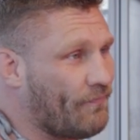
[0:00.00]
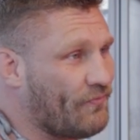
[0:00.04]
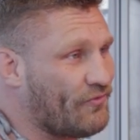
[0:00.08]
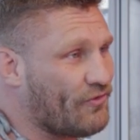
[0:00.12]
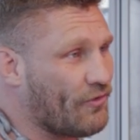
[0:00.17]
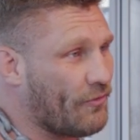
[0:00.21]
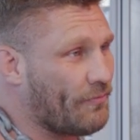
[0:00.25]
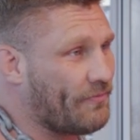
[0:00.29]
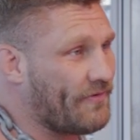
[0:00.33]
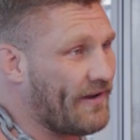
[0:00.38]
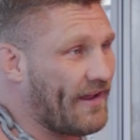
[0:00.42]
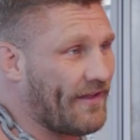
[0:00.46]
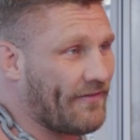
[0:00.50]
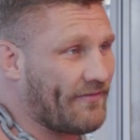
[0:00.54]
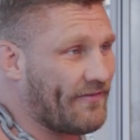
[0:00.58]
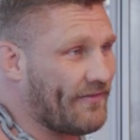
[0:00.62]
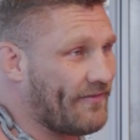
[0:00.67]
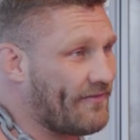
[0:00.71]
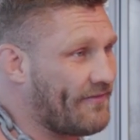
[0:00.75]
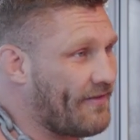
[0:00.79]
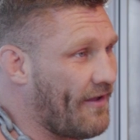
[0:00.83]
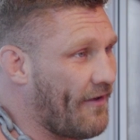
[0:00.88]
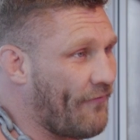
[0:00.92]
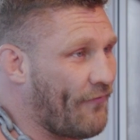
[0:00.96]
Troop takes
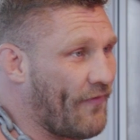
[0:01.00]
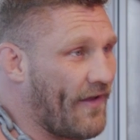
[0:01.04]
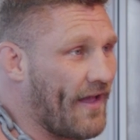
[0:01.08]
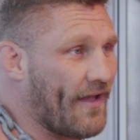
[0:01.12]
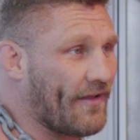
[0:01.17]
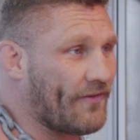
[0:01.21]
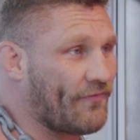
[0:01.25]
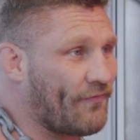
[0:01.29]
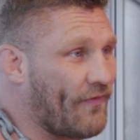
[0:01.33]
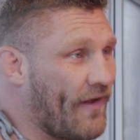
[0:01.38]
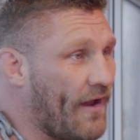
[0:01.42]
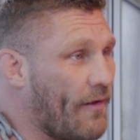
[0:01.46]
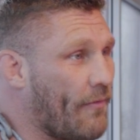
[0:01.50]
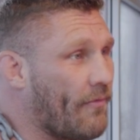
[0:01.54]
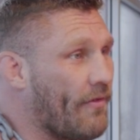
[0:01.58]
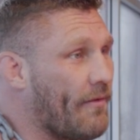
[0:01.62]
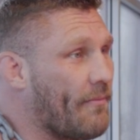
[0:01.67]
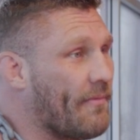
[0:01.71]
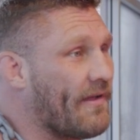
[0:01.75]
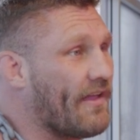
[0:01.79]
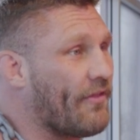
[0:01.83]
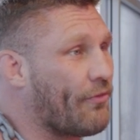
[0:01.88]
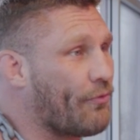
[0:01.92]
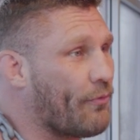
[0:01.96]
this tough ass fight
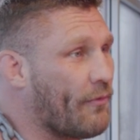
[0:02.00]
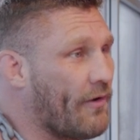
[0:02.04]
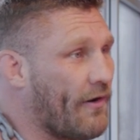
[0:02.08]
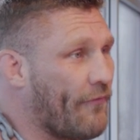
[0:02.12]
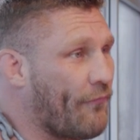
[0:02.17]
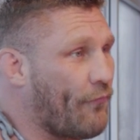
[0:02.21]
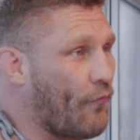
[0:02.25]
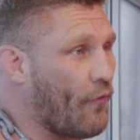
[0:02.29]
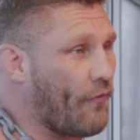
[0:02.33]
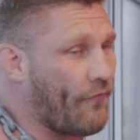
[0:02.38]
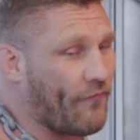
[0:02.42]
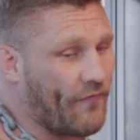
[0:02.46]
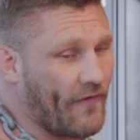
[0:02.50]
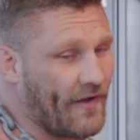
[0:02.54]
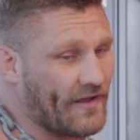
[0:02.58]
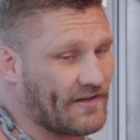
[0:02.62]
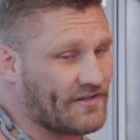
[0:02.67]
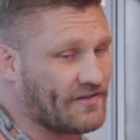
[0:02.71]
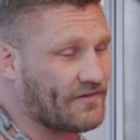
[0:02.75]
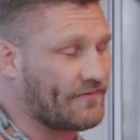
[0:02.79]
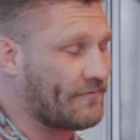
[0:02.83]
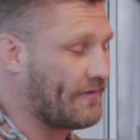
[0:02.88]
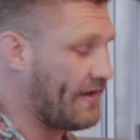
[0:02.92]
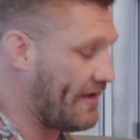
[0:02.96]
with me, get 3 or 4
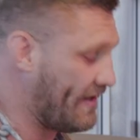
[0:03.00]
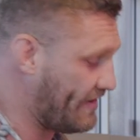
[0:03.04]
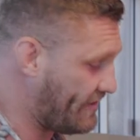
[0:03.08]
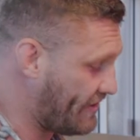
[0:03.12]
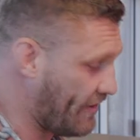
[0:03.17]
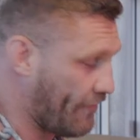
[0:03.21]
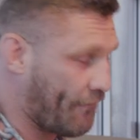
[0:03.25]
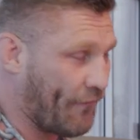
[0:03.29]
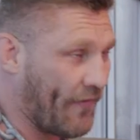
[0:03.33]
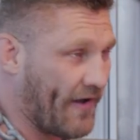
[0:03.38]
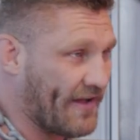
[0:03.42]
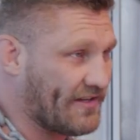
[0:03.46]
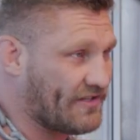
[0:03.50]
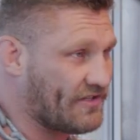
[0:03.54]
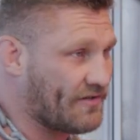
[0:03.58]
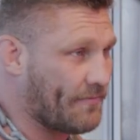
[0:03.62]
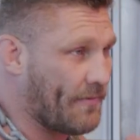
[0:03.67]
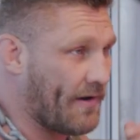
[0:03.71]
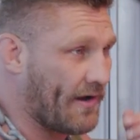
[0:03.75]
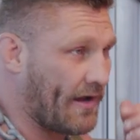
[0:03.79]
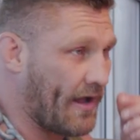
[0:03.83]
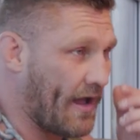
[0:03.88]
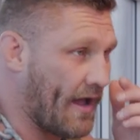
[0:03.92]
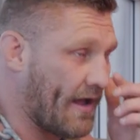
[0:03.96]
fights, easier fights to
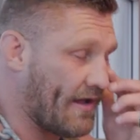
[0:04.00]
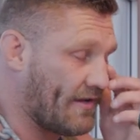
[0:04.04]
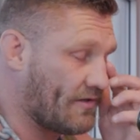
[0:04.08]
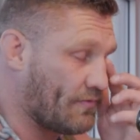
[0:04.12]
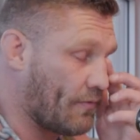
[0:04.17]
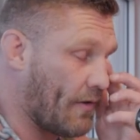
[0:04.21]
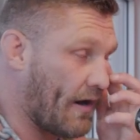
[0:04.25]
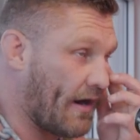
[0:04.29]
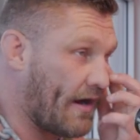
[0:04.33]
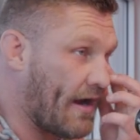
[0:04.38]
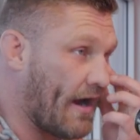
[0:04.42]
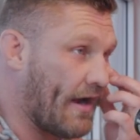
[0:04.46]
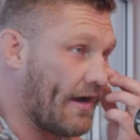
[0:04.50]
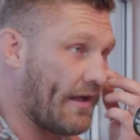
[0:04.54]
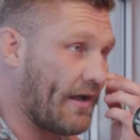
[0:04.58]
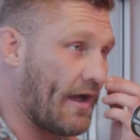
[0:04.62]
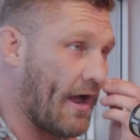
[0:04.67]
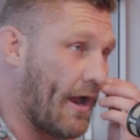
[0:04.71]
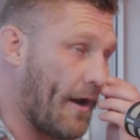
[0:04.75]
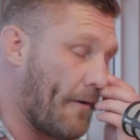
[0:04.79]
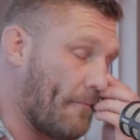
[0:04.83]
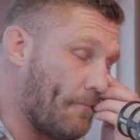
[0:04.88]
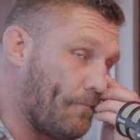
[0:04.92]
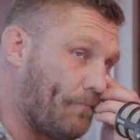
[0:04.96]
my guys, where I kind of
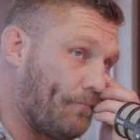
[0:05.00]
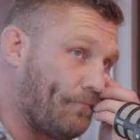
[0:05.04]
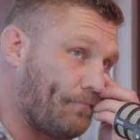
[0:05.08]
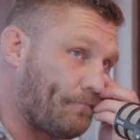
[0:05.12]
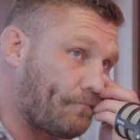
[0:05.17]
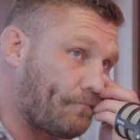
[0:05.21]
got,